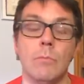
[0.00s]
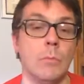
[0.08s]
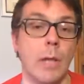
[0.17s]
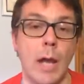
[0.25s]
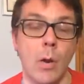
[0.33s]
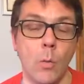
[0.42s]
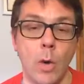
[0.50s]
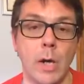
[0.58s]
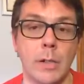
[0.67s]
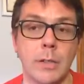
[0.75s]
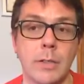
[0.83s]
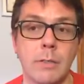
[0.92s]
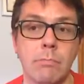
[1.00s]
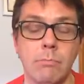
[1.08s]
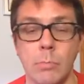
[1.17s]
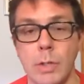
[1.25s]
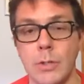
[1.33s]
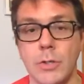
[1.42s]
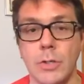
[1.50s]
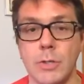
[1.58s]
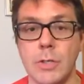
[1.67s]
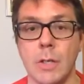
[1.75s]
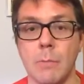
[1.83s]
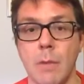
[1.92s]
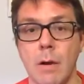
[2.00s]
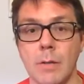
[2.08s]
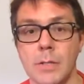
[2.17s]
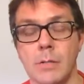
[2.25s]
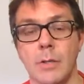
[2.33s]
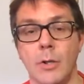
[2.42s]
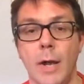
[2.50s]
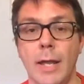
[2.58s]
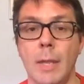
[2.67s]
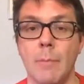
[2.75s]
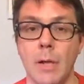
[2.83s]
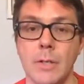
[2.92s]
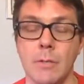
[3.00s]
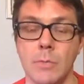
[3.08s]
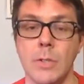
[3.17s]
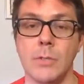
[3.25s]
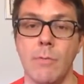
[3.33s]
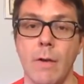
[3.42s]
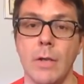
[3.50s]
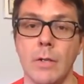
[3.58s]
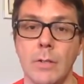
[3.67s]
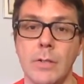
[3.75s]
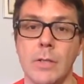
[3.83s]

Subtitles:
how it works, introduced to the mask, the tracking mask, which is very good.